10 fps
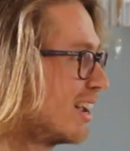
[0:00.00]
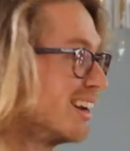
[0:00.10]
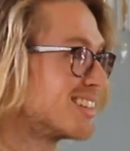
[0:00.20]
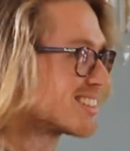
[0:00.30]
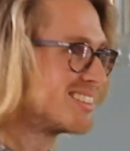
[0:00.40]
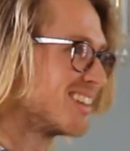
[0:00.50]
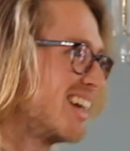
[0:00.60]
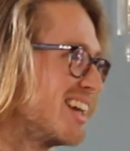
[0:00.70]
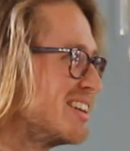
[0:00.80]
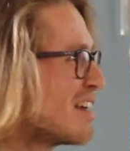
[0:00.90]
And it's
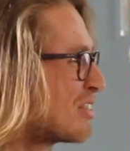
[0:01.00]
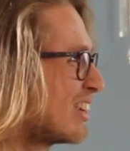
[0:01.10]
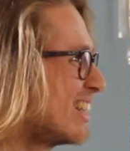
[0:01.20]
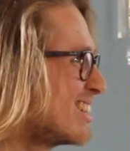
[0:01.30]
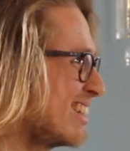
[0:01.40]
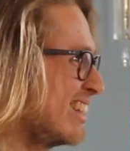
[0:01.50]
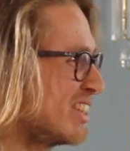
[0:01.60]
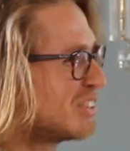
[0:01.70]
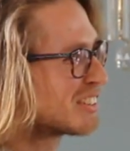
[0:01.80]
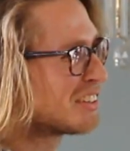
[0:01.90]
never easy.
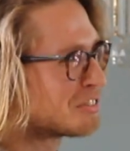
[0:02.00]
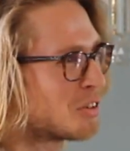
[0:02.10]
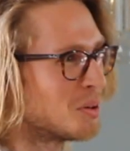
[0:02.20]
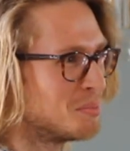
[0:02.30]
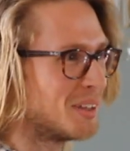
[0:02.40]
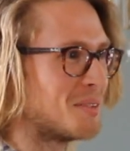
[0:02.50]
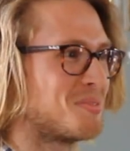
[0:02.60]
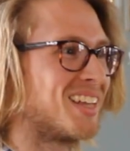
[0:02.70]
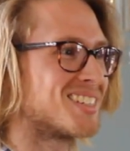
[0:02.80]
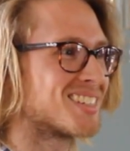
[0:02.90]
You're looking for a
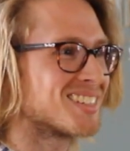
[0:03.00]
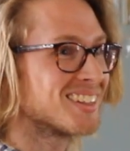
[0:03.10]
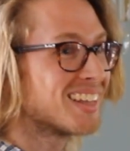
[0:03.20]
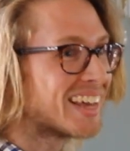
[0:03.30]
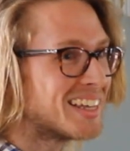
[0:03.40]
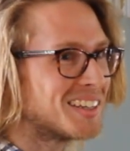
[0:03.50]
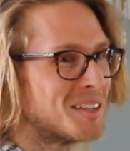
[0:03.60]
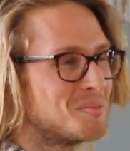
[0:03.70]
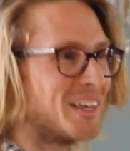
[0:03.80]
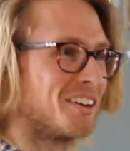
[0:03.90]
blip that's
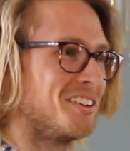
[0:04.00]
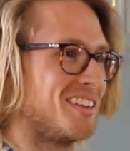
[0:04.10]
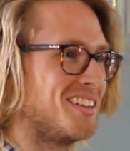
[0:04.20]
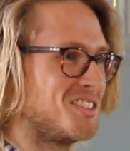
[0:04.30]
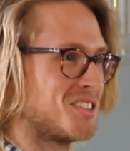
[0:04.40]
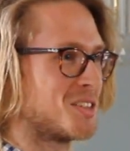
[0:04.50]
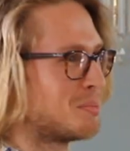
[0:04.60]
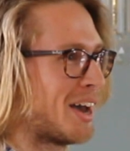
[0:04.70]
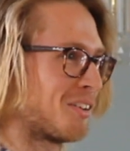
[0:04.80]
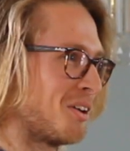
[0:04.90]
slightly bigger than just the
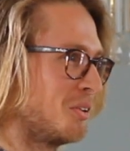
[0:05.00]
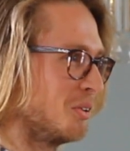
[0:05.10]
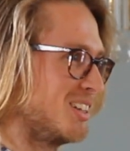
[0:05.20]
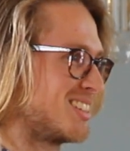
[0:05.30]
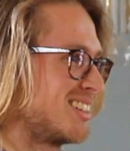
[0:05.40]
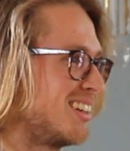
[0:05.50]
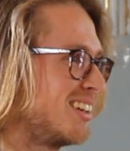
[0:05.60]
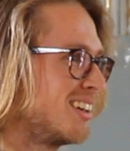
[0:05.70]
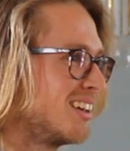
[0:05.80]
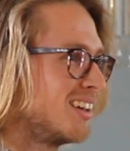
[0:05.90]
background noise.
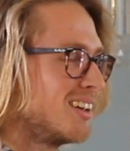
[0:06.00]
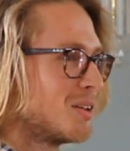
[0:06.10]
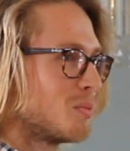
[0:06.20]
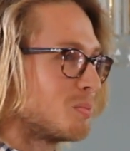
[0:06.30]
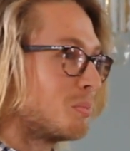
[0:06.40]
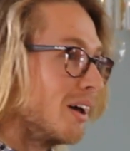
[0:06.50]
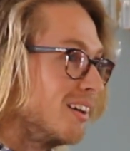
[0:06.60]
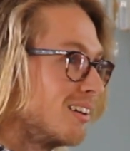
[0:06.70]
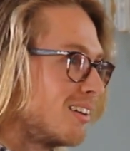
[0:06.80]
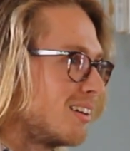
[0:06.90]

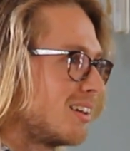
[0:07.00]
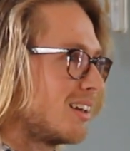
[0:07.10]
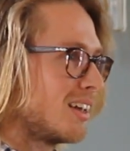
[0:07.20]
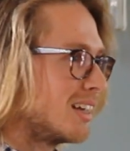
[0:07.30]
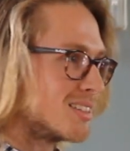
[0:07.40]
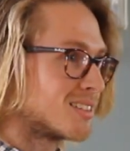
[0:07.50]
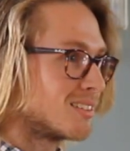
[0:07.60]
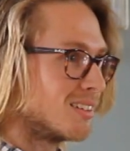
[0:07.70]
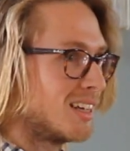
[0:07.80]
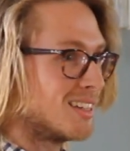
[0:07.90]
But
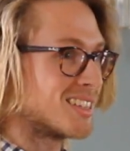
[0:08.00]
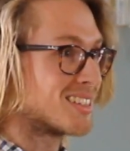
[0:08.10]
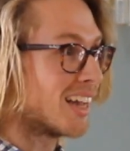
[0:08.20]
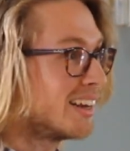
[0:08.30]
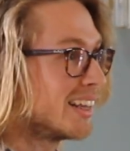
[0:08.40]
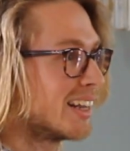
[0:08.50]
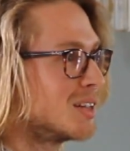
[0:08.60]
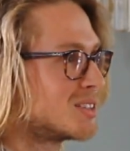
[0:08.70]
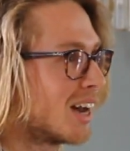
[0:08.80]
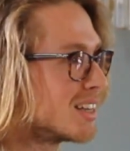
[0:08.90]
it's exciting,
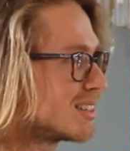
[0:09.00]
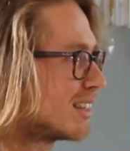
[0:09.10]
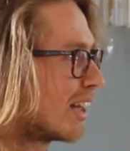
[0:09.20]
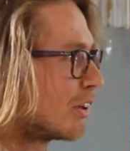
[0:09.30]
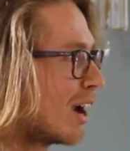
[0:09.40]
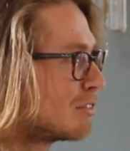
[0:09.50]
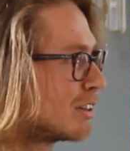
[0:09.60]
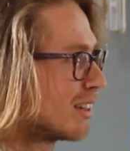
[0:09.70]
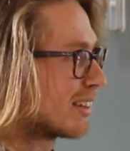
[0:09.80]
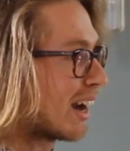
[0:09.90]
and it ties together
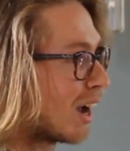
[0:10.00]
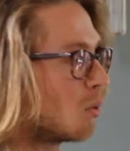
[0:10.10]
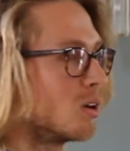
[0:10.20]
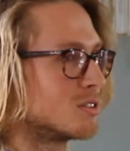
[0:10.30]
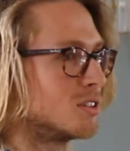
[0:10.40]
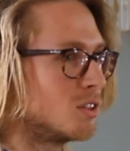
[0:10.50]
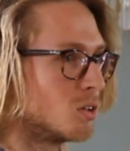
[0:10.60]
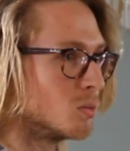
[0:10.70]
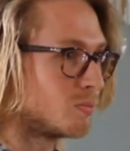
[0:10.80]
everything that I want to do.